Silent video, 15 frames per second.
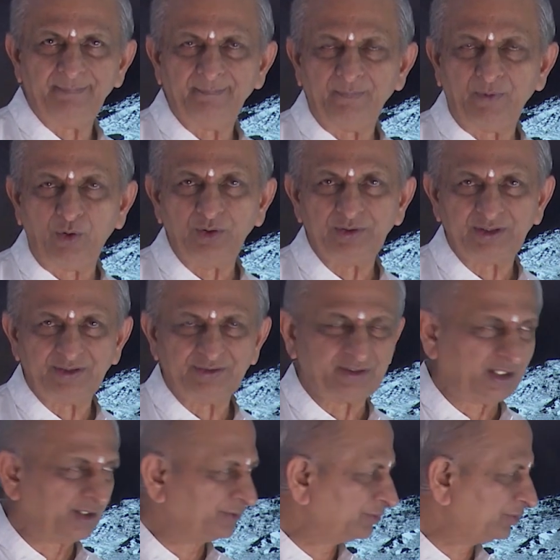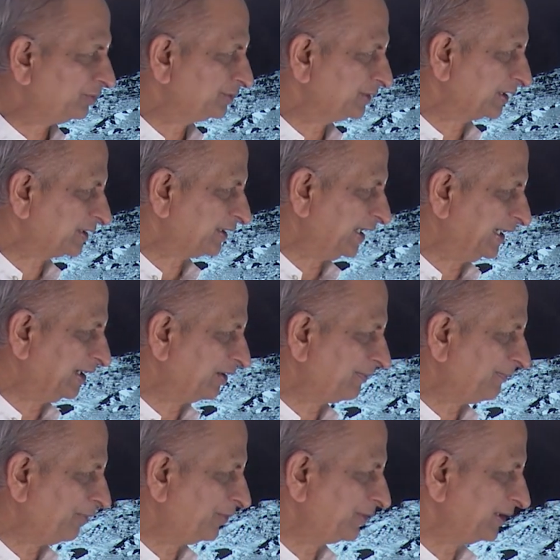mountains also, just like our
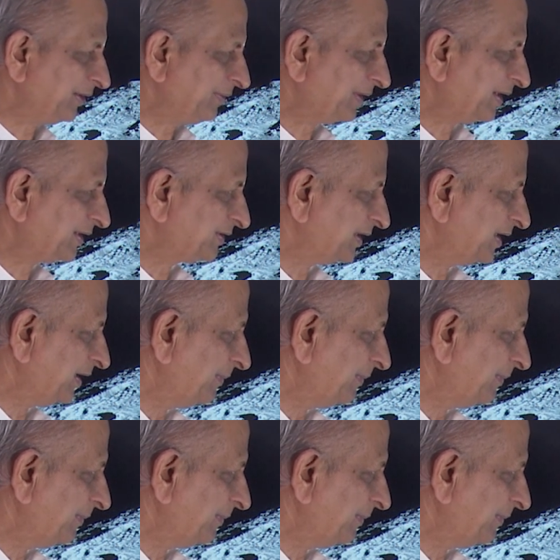Mount Everest and